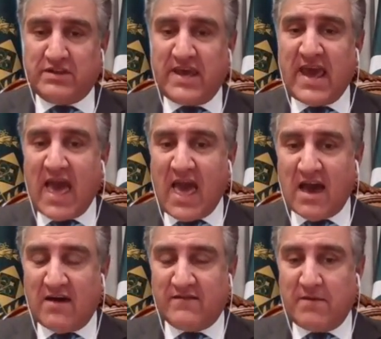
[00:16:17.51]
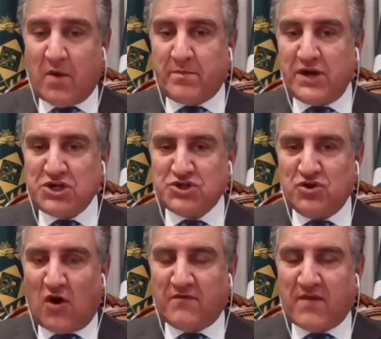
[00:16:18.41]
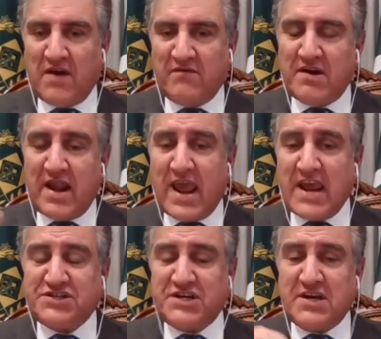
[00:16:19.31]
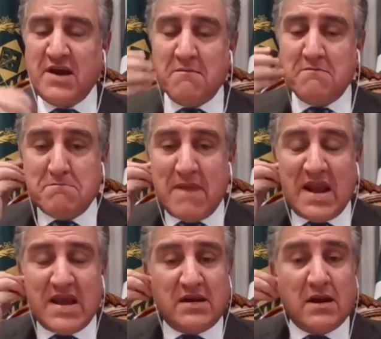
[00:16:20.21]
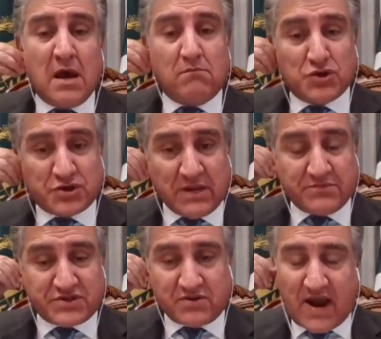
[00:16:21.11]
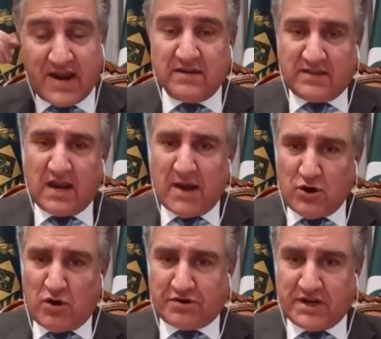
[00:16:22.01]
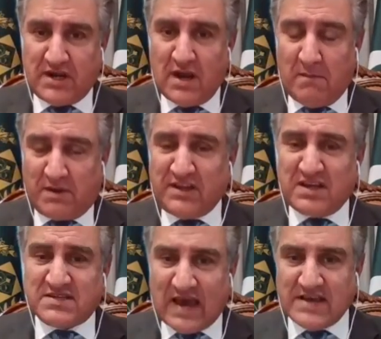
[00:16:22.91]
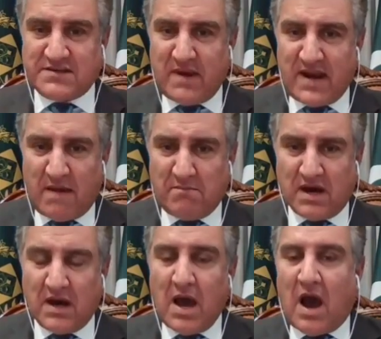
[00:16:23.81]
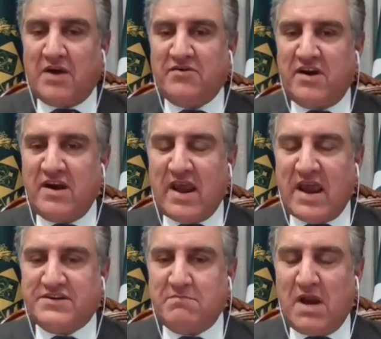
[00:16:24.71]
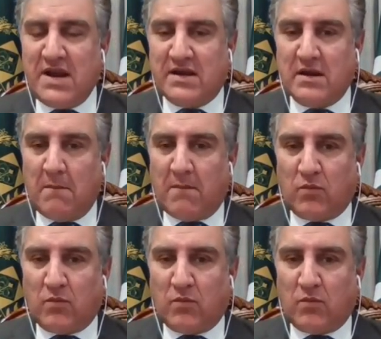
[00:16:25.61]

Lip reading: They have a population of 180 million Muslims, right? They're a minority, but they're a sizable number, 180 million.